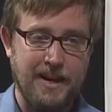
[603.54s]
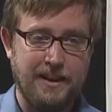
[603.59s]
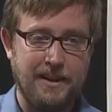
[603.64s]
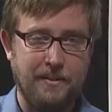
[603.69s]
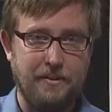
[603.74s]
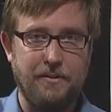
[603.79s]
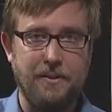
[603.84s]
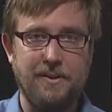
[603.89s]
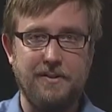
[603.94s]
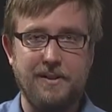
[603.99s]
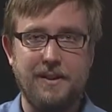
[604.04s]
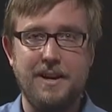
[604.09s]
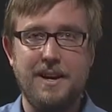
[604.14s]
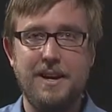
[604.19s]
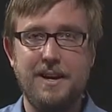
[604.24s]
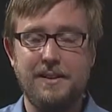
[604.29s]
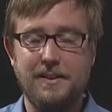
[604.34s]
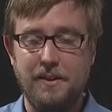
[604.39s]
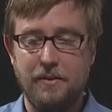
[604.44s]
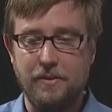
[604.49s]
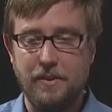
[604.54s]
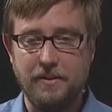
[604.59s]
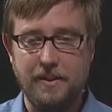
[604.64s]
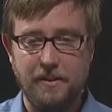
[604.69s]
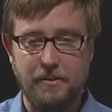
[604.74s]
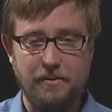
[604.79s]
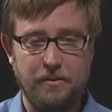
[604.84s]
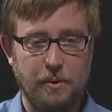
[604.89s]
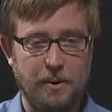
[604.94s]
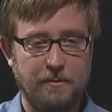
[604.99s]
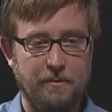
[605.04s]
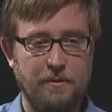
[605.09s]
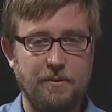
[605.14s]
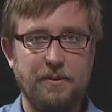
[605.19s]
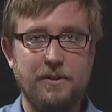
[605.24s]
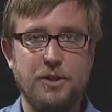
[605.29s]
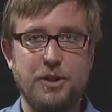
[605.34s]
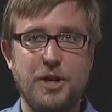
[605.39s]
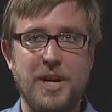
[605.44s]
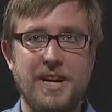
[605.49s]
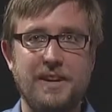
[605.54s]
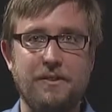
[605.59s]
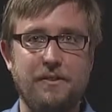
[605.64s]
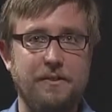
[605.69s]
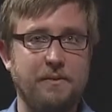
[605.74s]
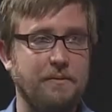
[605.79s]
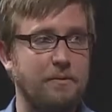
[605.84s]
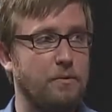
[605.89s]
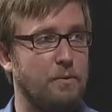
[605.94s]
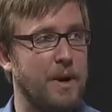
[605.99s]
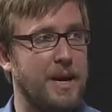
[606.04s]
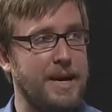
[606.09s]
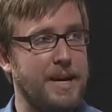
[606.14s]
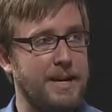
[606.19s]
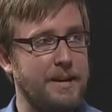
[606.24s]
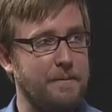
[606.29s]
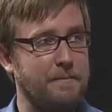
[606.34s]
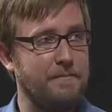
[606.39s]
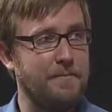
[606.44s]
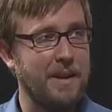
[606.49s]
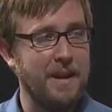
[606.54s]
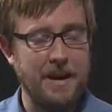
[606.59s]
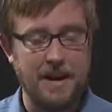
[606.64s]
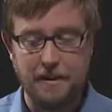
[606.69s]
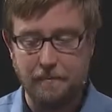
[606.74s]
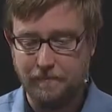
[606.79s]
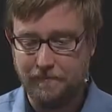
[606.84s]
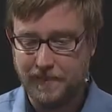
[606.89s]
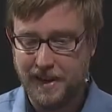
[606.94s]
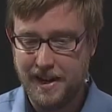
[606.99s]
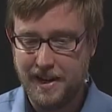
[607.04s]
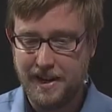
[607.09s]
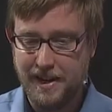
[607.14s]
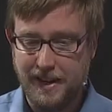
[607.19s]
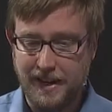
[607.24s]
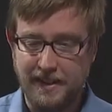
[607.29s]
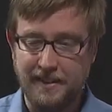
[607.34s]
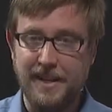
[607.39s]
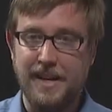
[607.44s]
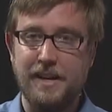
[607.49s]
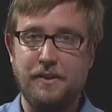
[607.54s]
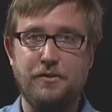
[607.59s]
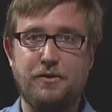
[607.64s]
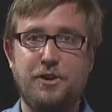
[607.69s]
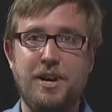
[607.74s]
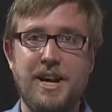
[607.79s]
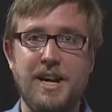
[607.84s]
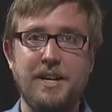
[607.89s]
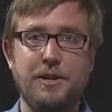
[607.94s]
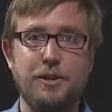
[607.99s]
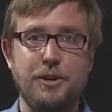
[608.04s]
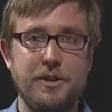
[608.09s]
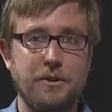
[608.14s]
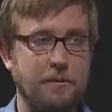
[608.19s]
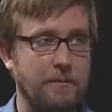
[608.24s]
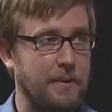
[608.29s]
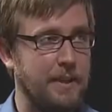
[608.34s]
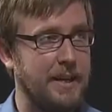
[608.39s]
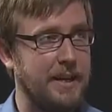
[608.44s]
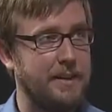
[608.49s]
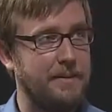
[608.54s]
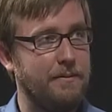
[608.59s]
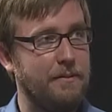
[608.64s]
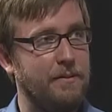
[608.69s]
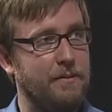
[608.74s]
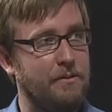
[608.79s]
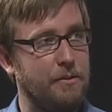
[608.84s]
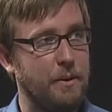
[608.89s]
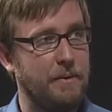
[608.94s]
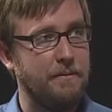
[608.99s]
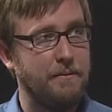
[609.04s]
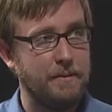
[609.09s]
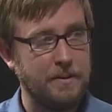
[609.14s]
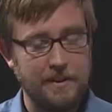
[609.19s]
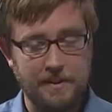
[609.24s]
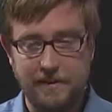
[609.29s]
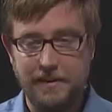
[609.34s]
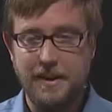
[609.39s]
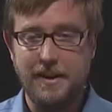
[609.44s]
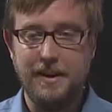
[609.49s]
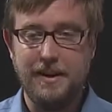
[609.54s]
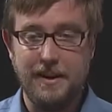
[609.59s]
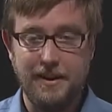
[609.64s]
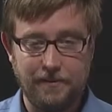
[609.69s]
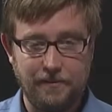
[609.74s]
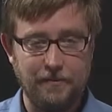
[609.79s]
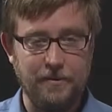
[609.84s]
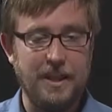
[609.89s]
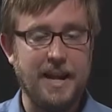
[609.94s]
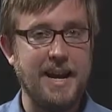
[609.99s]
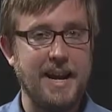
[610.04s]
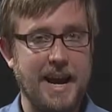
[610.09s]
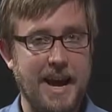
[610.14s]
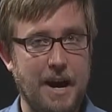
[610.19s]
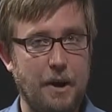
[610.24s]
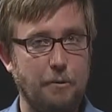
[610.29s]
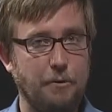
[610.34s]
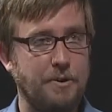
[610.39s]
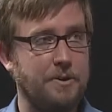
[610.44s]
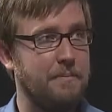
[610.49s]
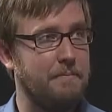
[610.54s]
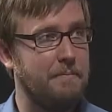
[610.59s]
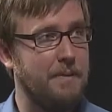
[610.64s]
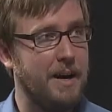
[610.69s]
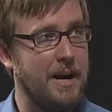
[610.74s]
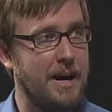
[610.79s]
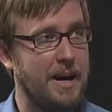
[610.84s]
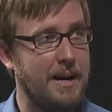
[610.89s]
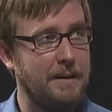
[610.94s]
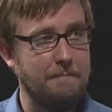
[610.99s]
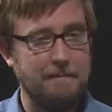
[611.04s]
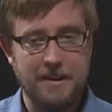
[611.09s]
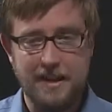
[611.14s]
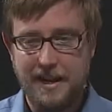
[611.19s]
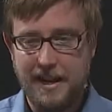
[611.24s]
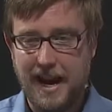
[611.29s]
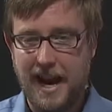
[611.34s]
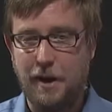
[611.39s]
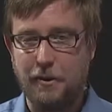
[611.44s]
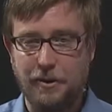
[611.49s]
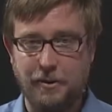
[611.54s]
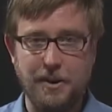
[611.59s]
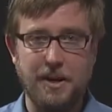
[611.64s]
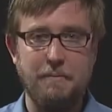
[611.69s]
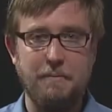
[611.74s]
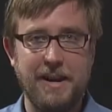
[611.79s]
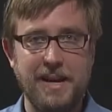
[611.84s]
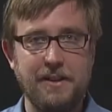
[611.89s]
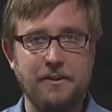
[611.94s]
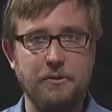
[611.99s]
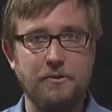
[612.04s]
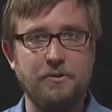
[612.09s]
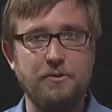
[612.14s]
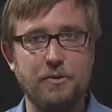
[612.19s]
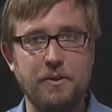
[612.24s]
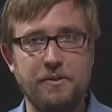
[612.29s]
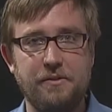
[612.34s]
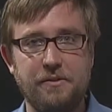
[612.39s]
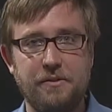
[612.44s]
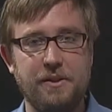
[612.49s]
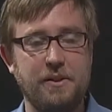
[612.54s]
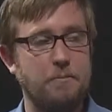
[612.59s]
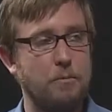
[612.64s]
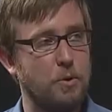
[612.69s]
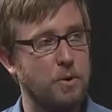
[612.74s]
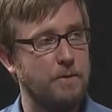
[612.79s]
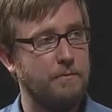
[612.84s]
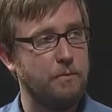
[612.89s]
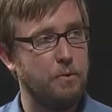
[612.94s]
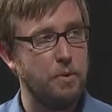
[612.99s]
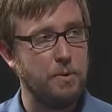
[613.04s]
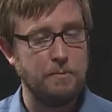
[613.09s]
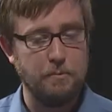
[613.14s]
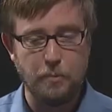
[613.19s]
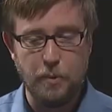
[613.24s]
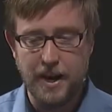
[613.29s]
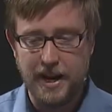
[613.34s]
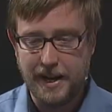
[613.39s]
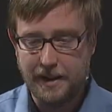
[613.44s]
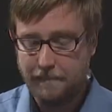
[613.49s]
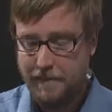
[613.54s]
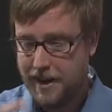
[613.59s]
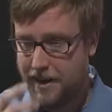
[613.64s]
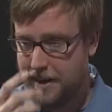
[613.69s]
and there's all these sort of shades of gray. And in the exchange, it'll really sort of lay out how you can make those choices in a more informed way.